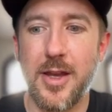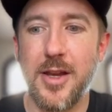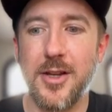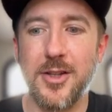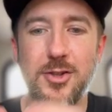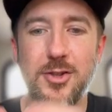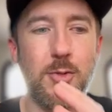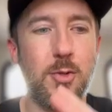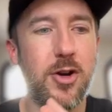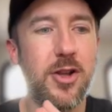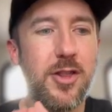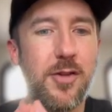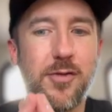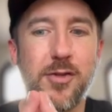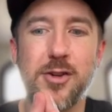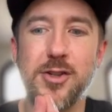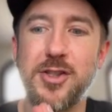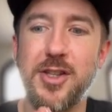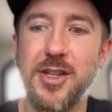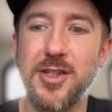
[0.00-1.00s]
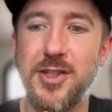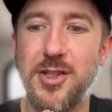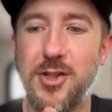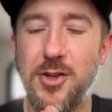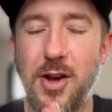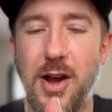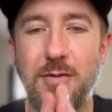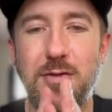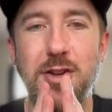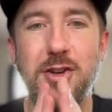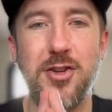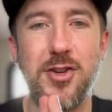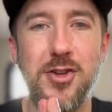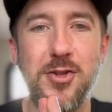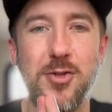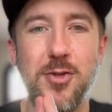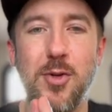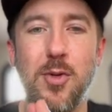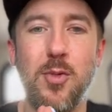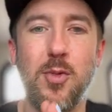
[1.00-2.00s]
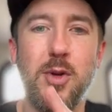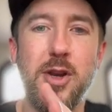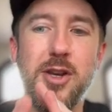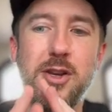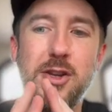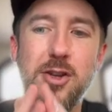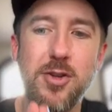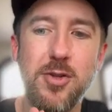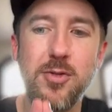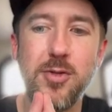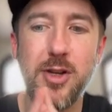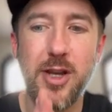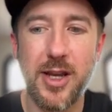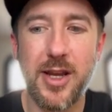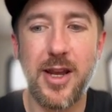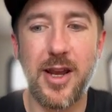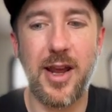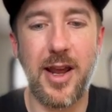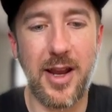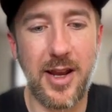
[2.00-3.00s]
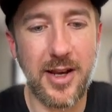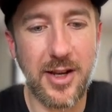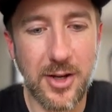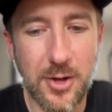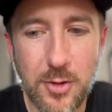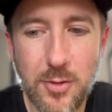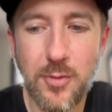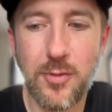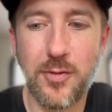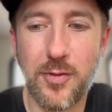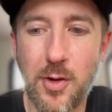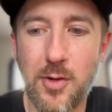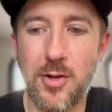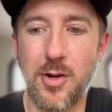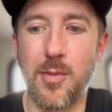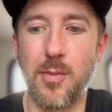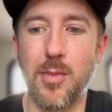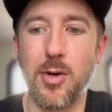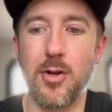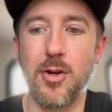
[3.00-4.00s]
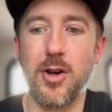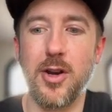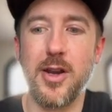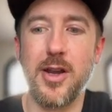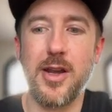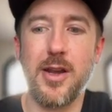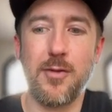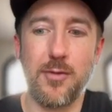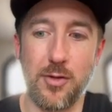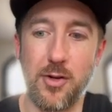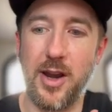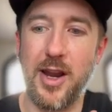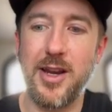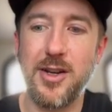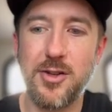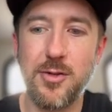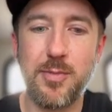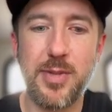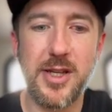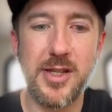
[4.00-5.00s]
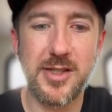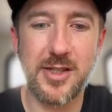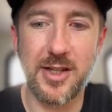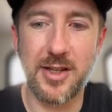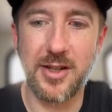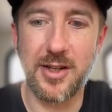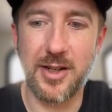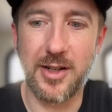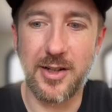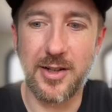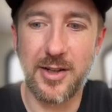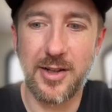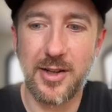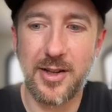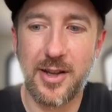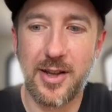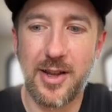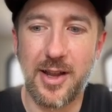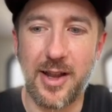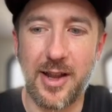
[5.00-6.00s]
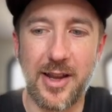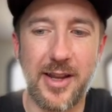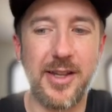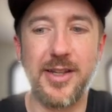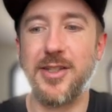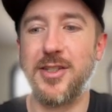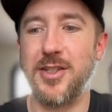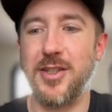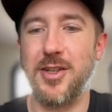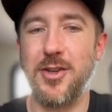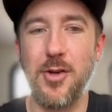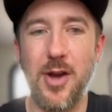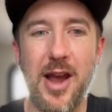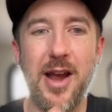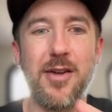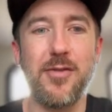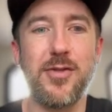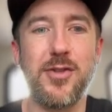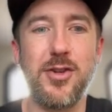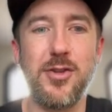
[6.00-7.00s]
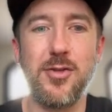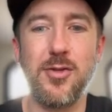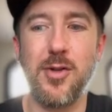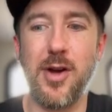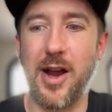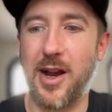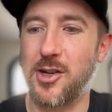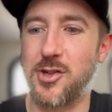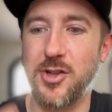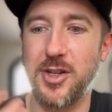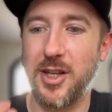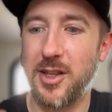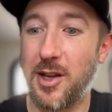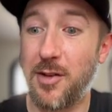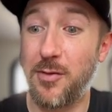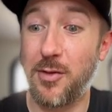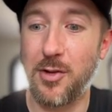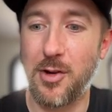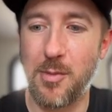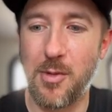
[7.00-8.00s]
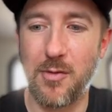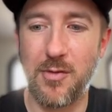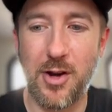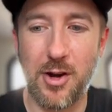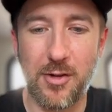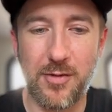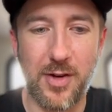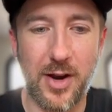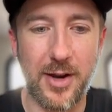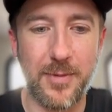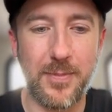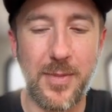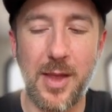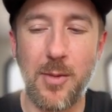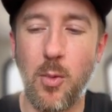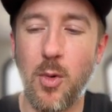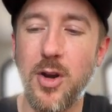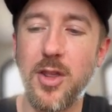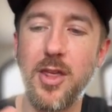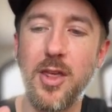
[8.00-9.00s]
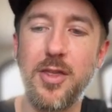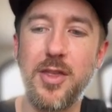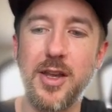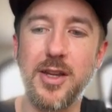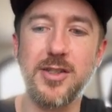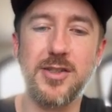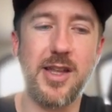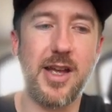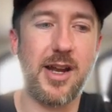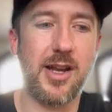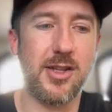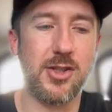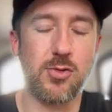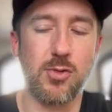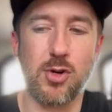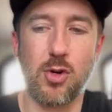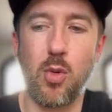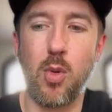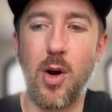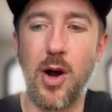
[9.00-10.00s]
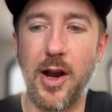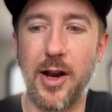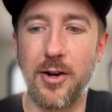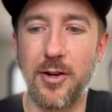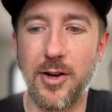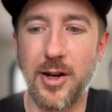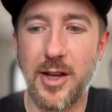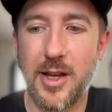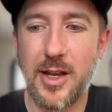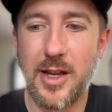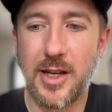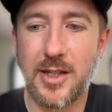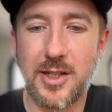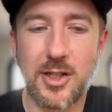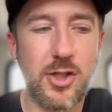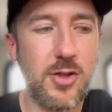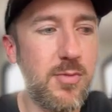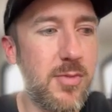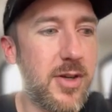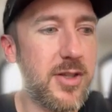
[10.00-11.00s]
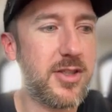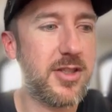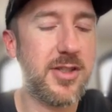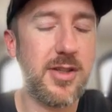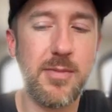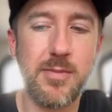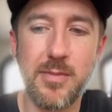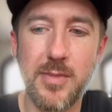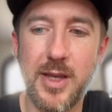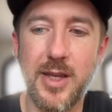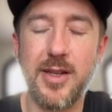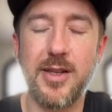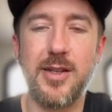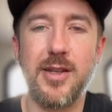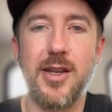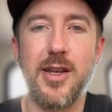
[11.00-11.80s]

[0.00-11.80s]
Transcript: So one of the first things that you have to do when you get a new phone number for A2P sending is you have to actually get that phone number verified. One of the things that is required is that you must submit